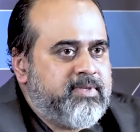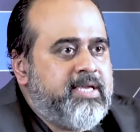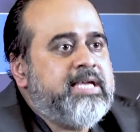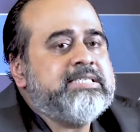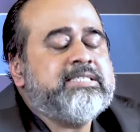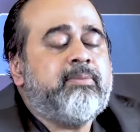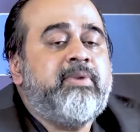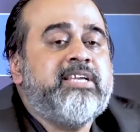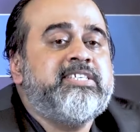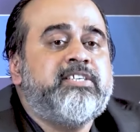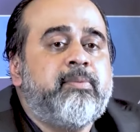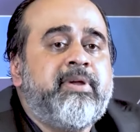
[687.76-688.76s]
He has some
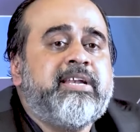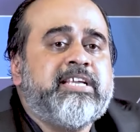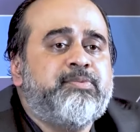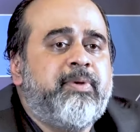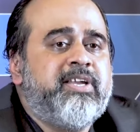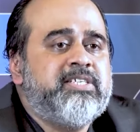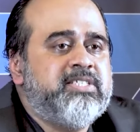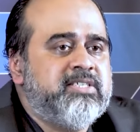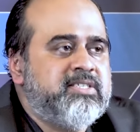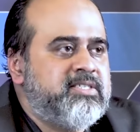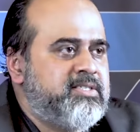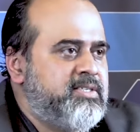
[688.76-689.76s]
legitimate
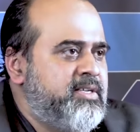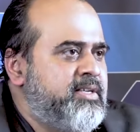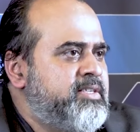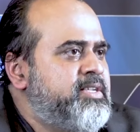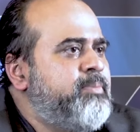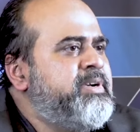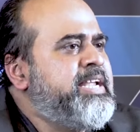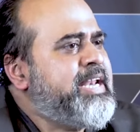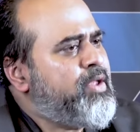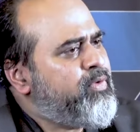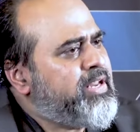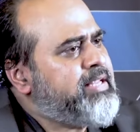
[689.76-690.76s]
aspirations. Some
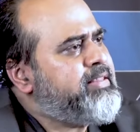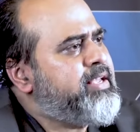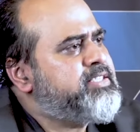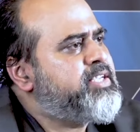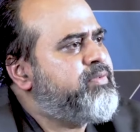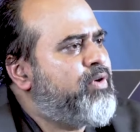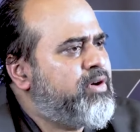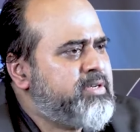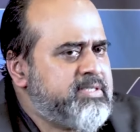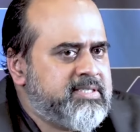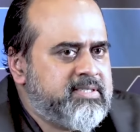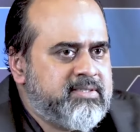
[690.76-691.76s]
teeny weeny things he
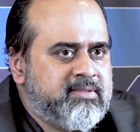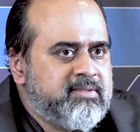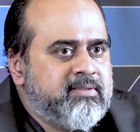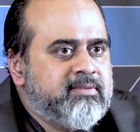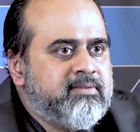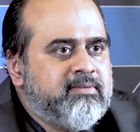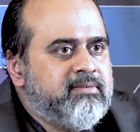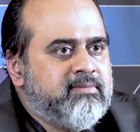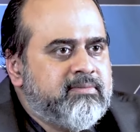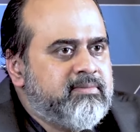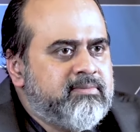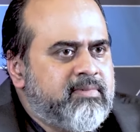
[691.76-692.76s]
wants.
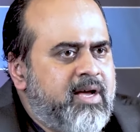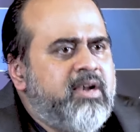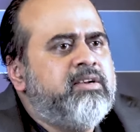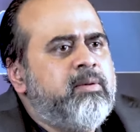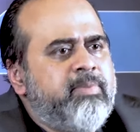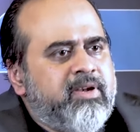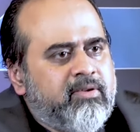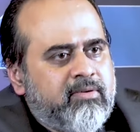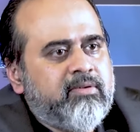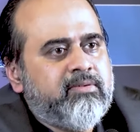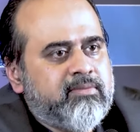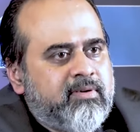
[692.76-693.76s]
A little bit, you
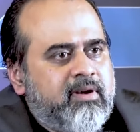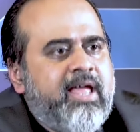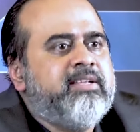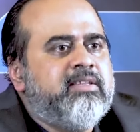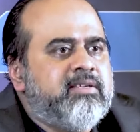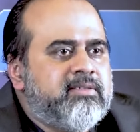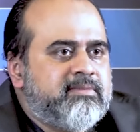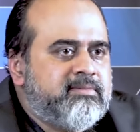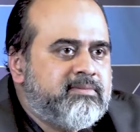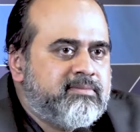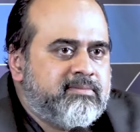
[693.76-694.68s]
know, like the